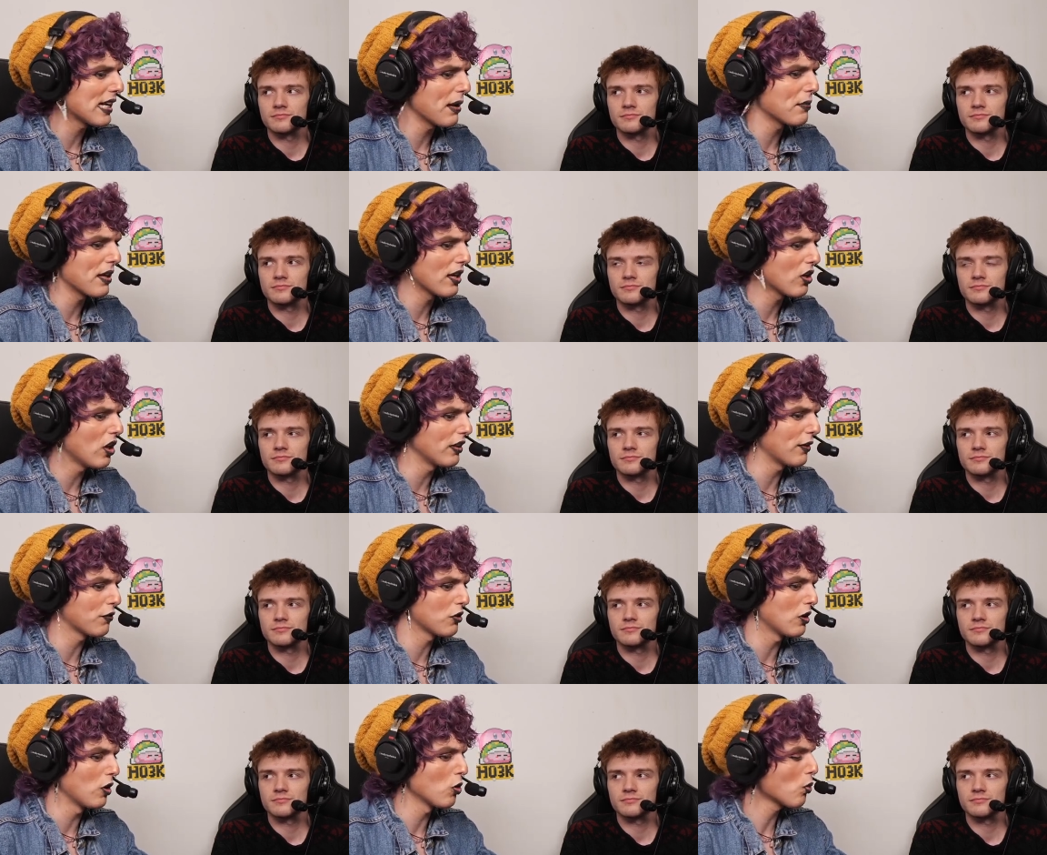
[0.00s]
Speaker 1: I kept getting called
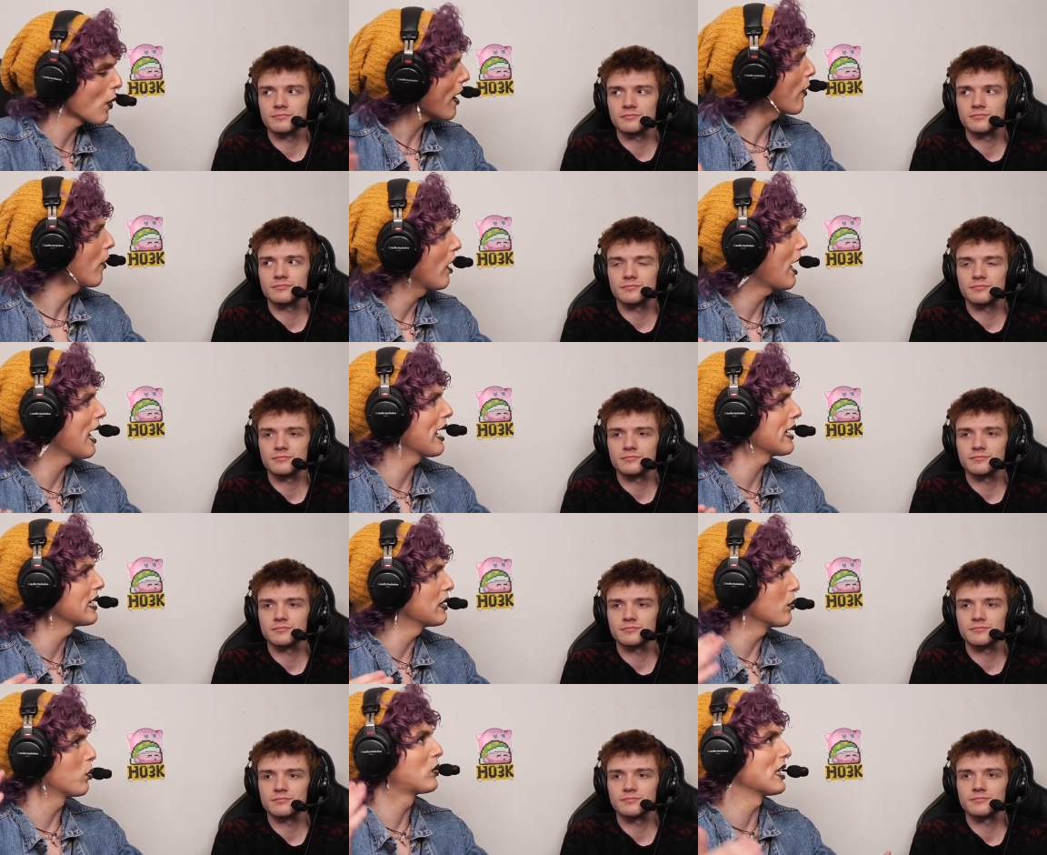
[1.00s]
out for it. Oh wow,
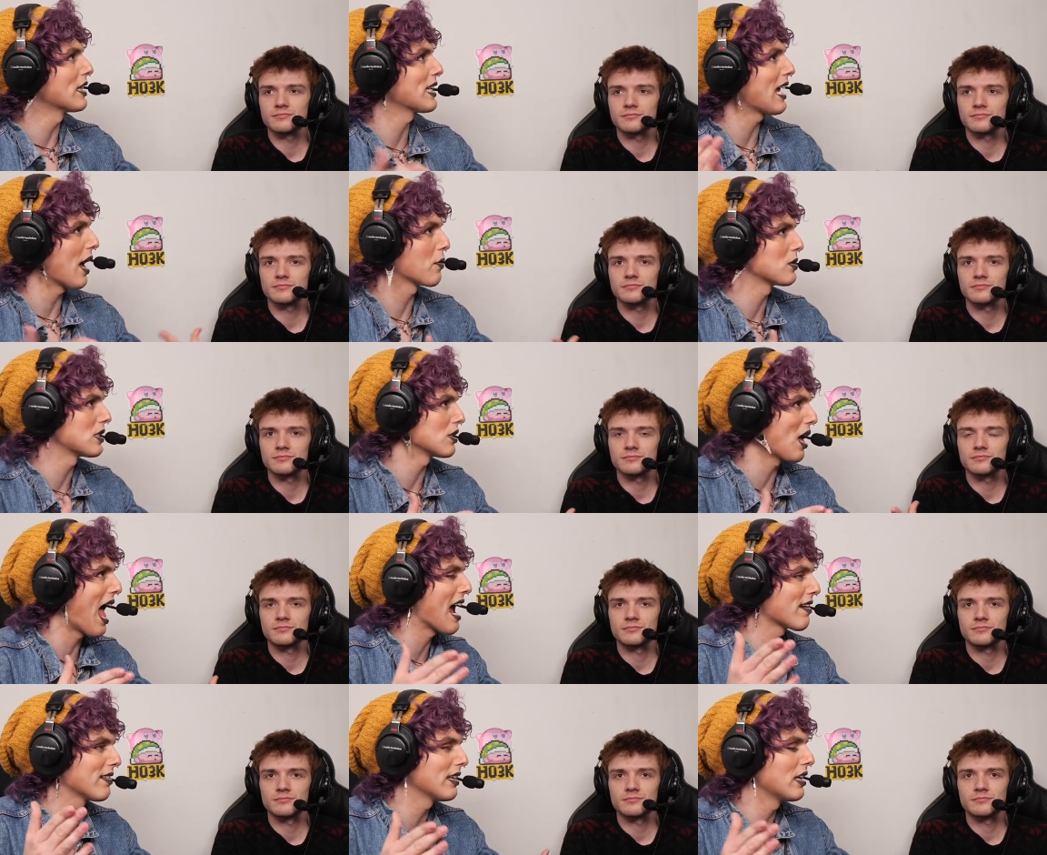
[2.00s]
I didn't think I was
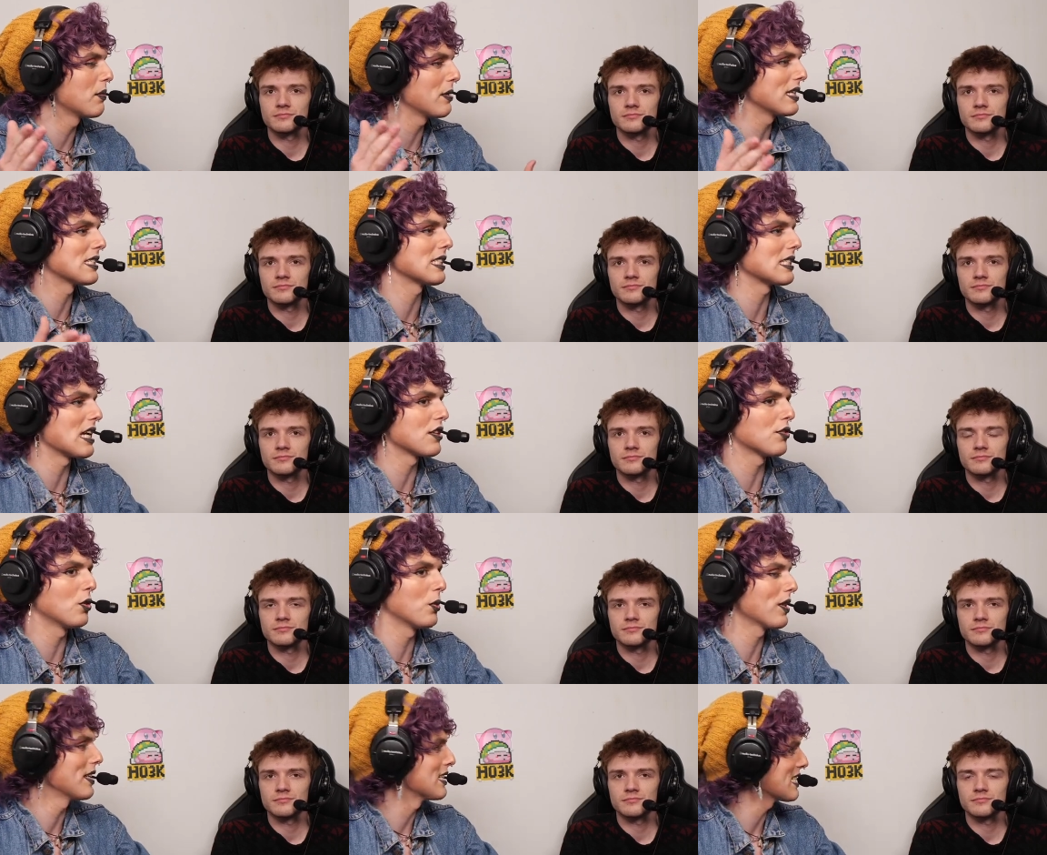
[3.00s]
actually going to be as
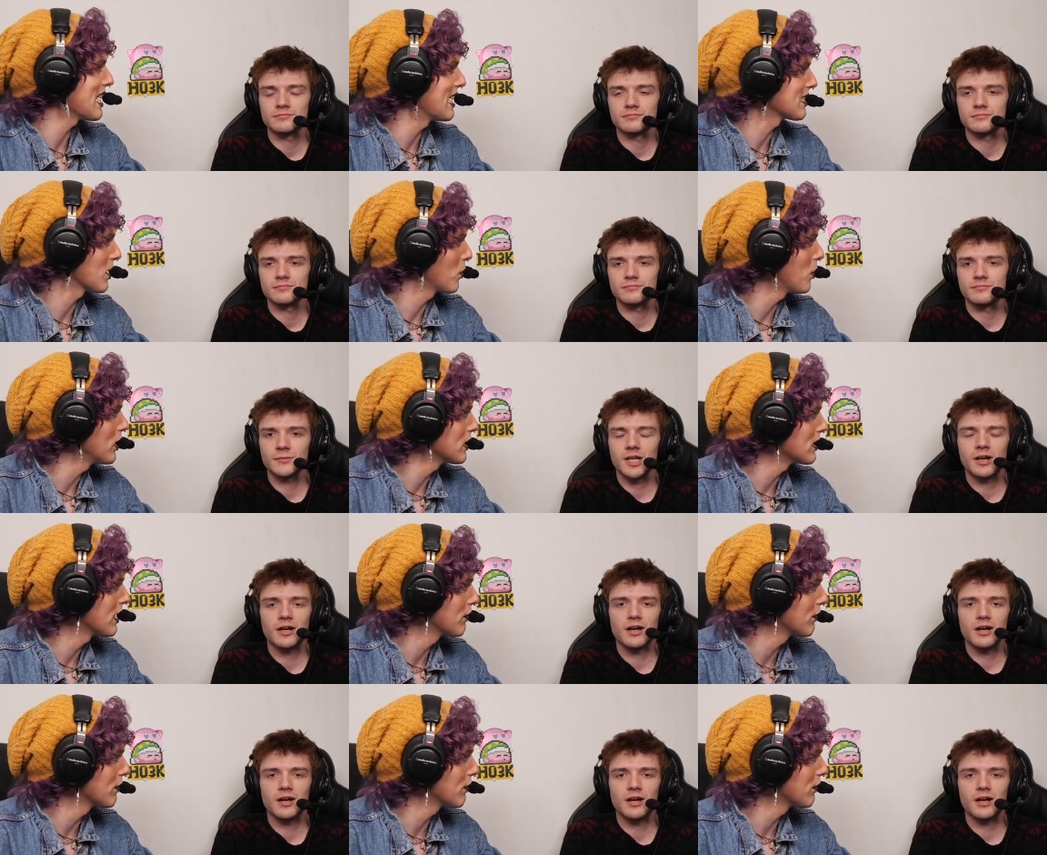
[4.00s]
successful with this as I was.